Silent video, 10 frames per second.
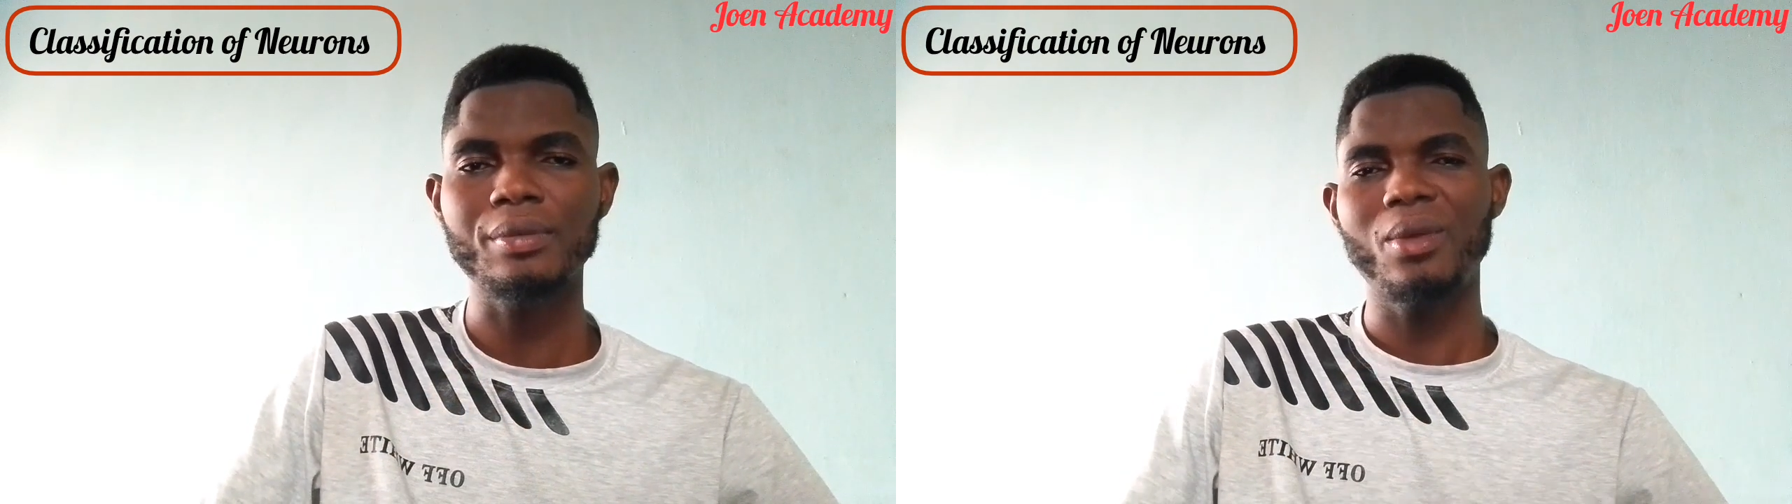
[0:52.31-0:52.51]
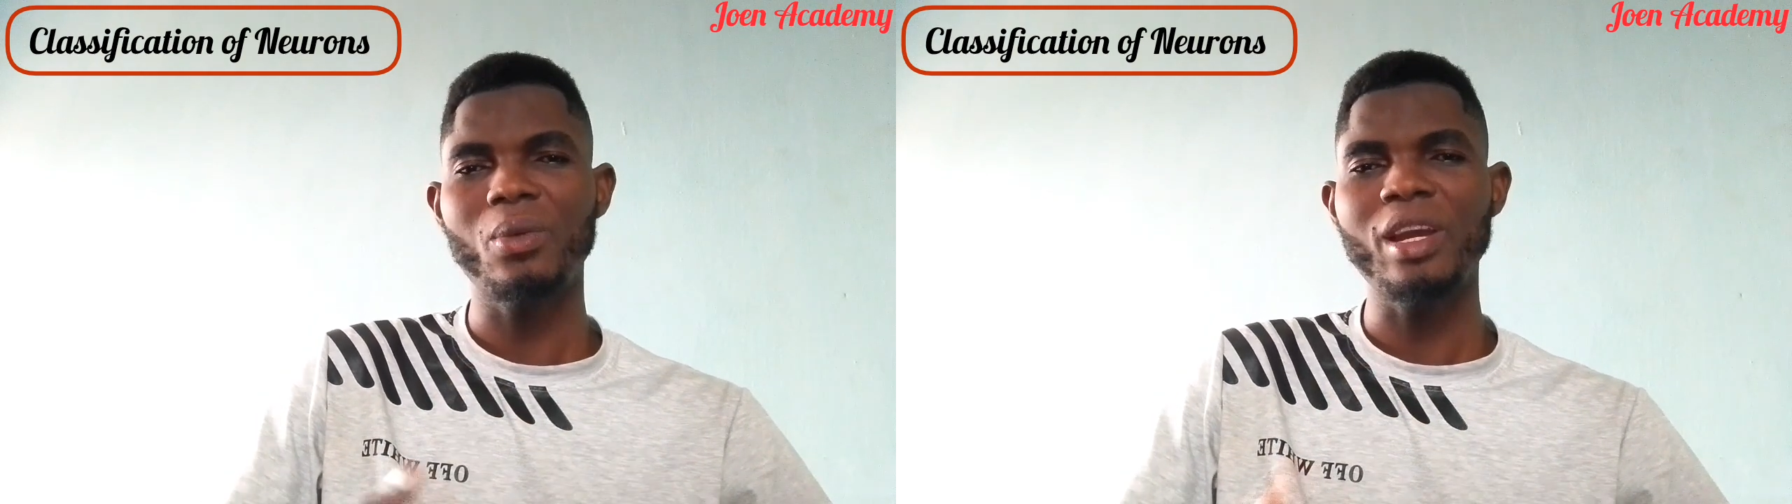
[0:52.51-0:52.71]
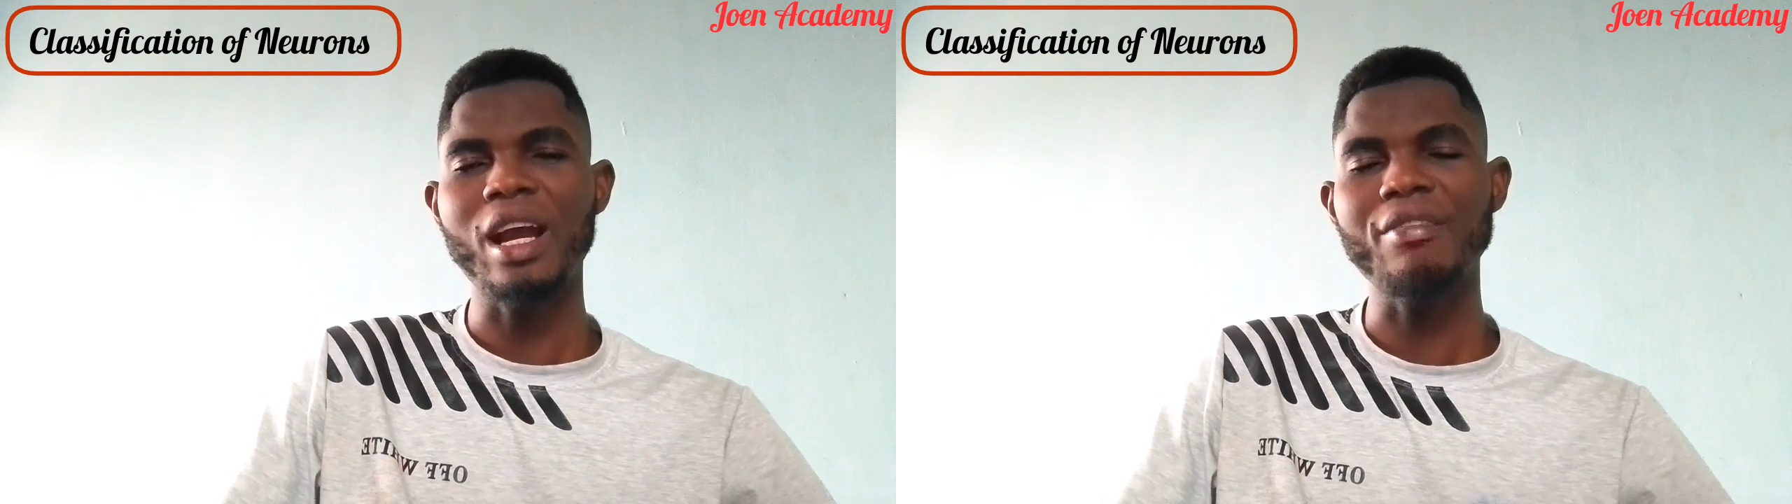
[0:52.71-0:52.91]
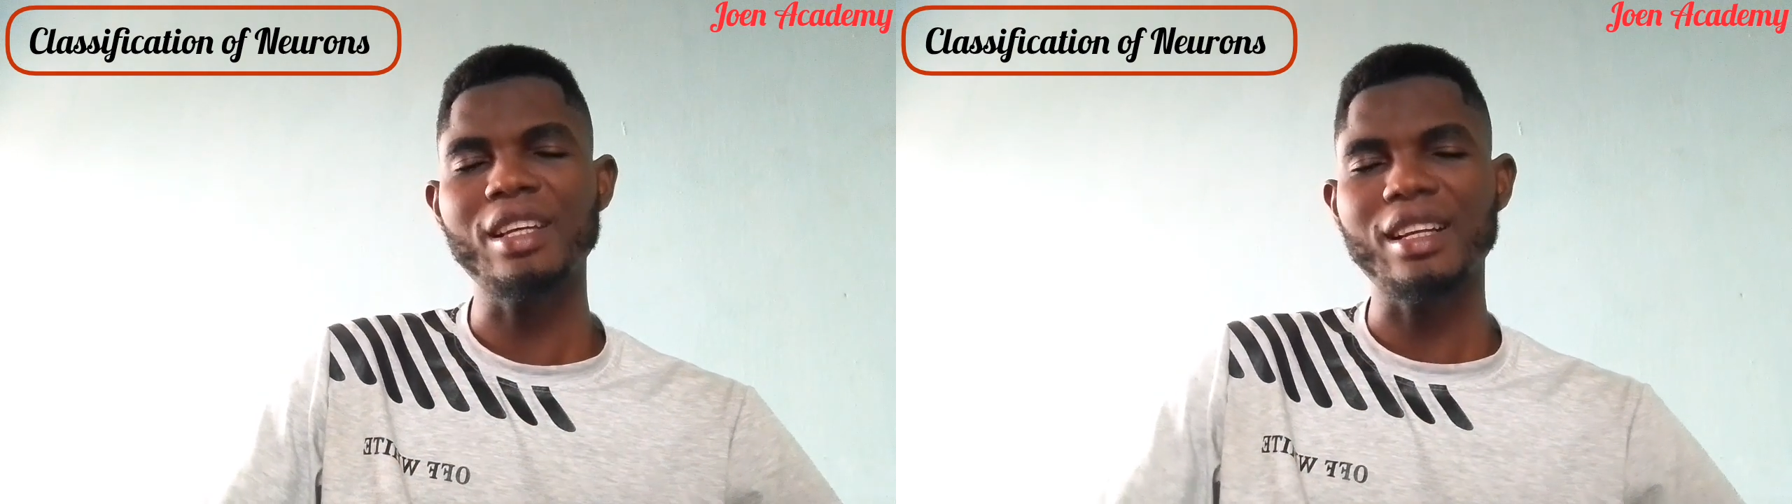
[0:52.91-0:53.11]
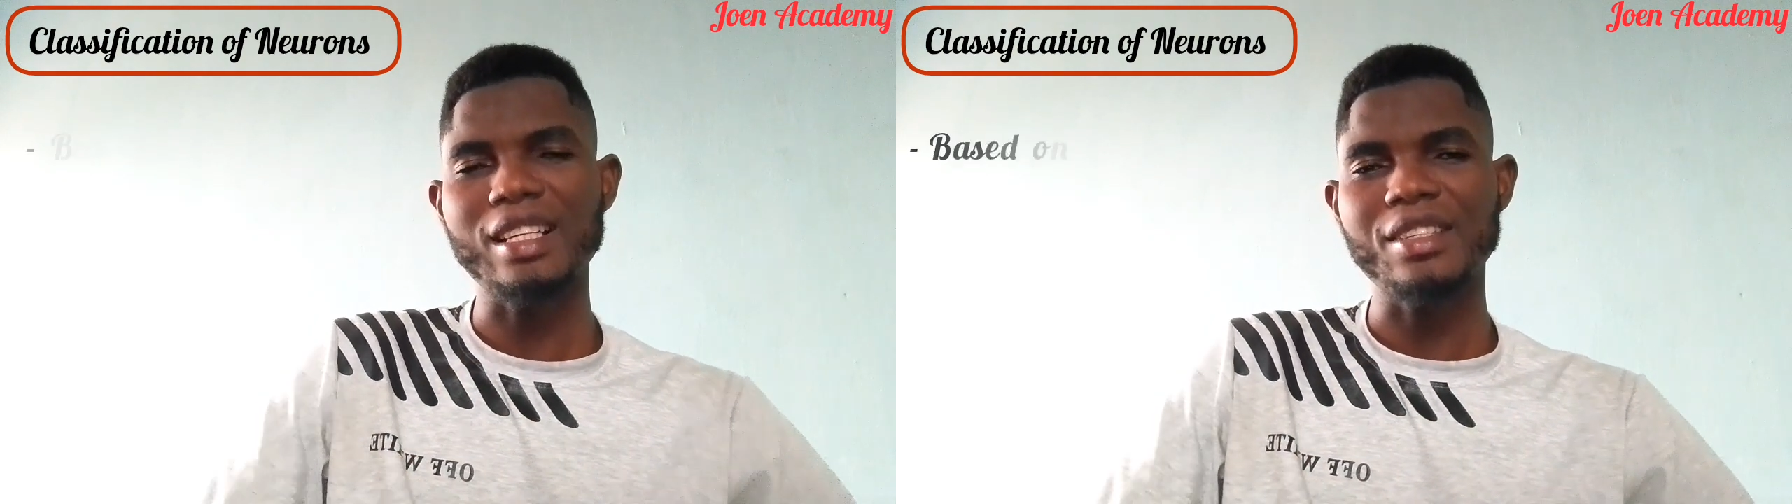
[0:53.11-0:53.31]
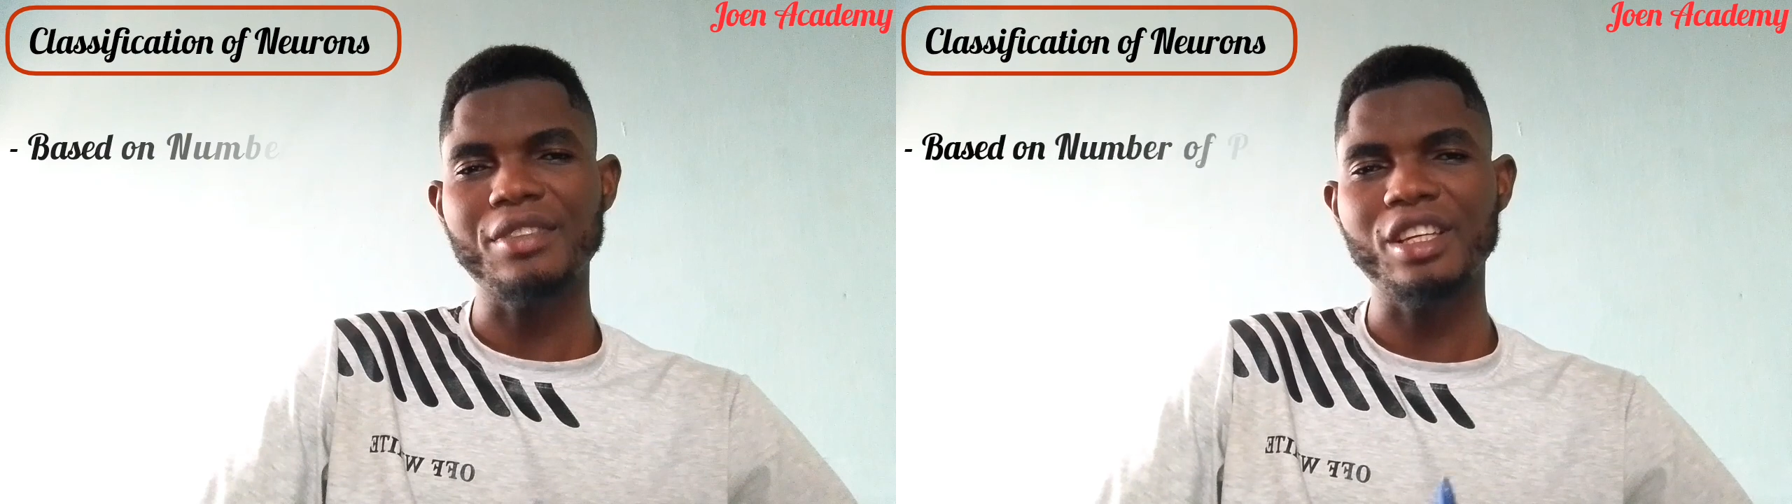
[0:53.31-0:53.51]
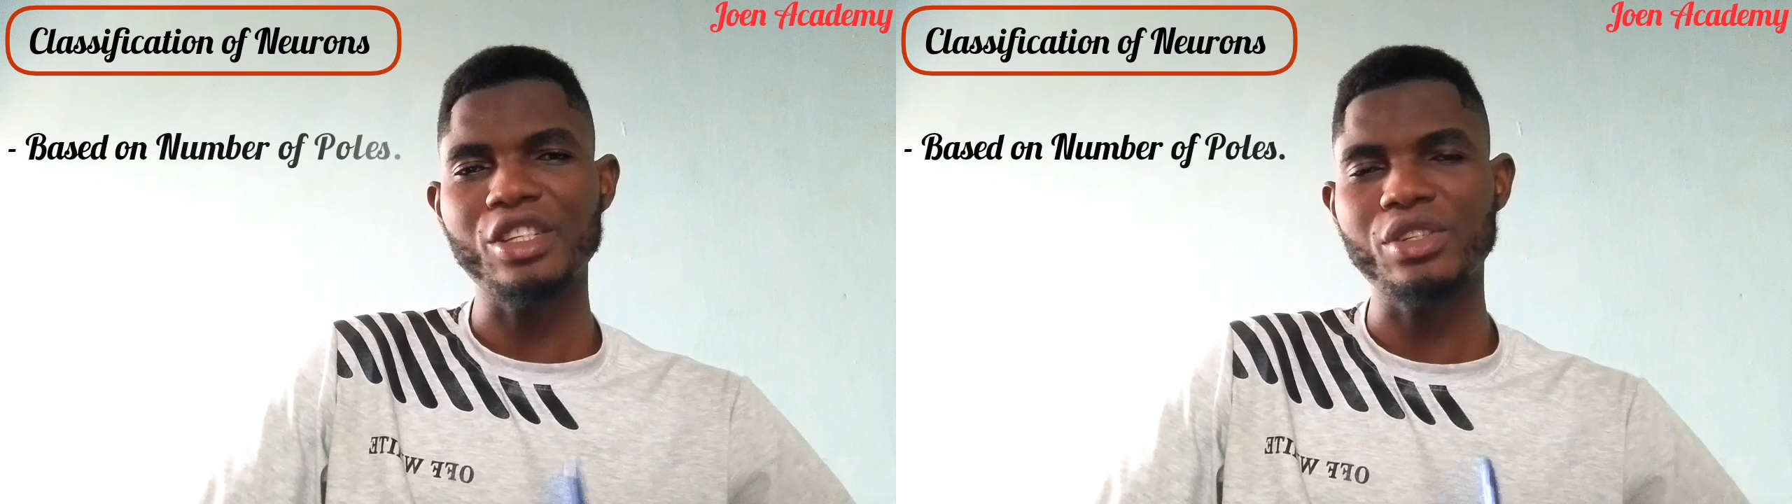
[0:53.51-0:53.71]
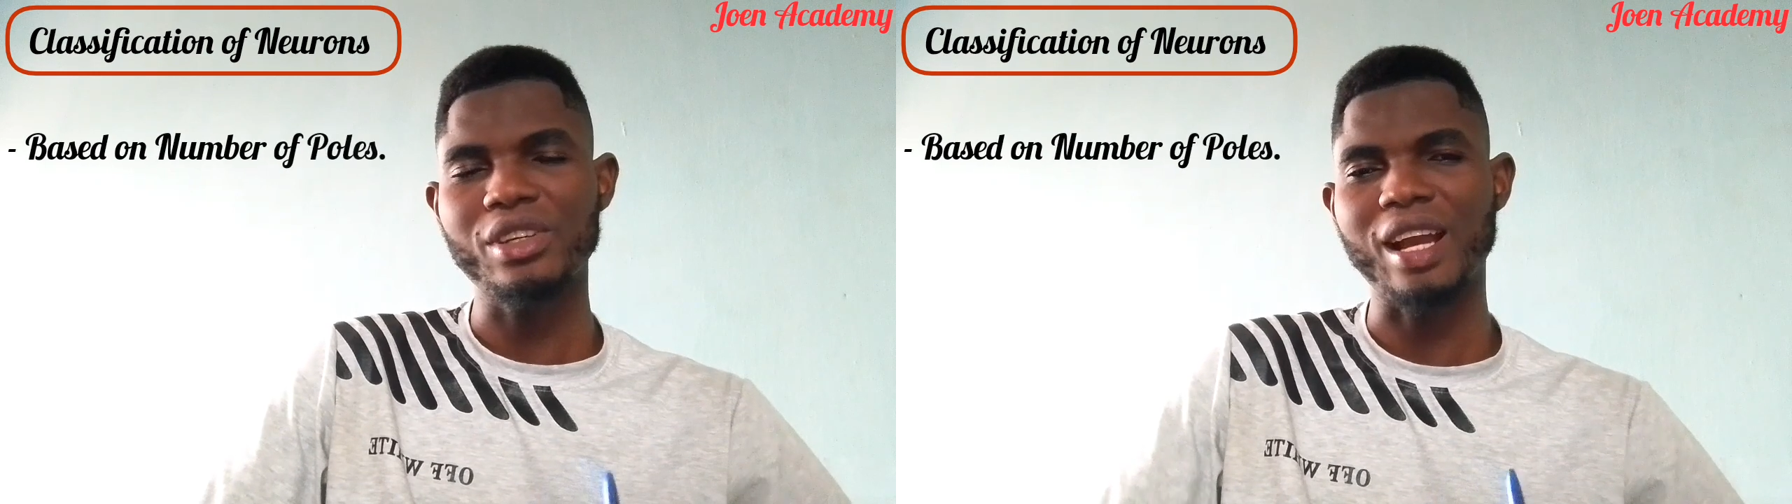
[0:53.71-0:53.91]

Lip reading: We have the classification